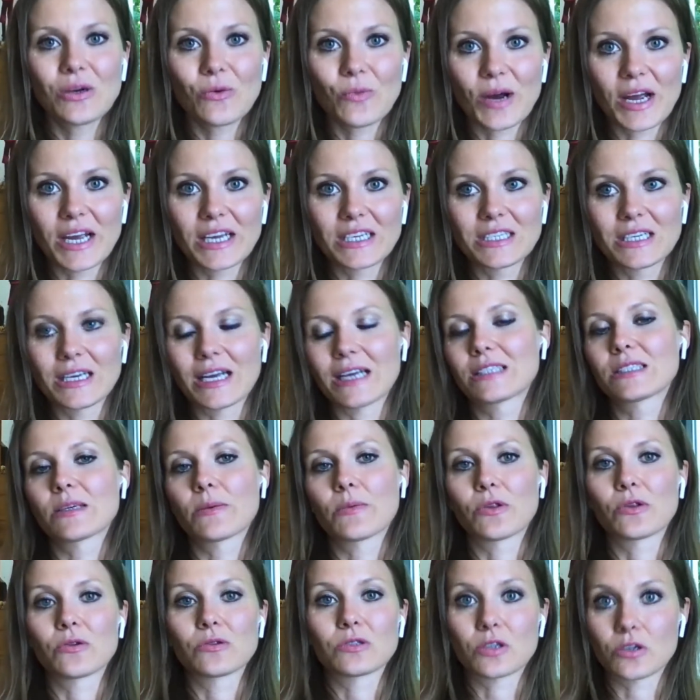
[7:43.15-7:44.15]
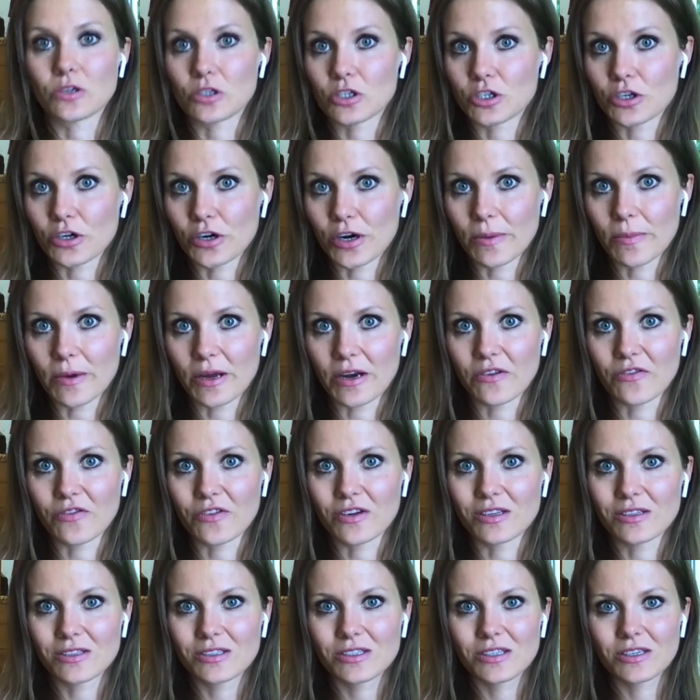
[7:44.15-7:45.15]
way to get some of those tertiary
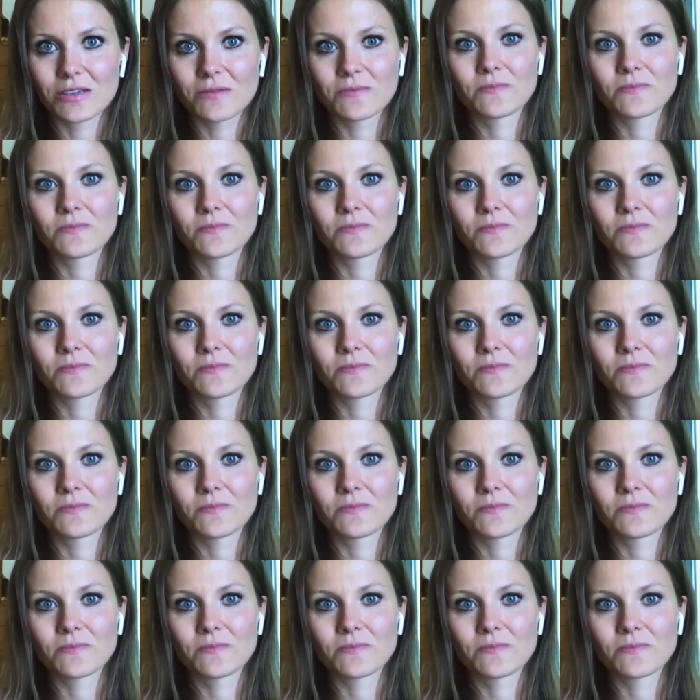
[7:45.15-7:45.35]
benefits.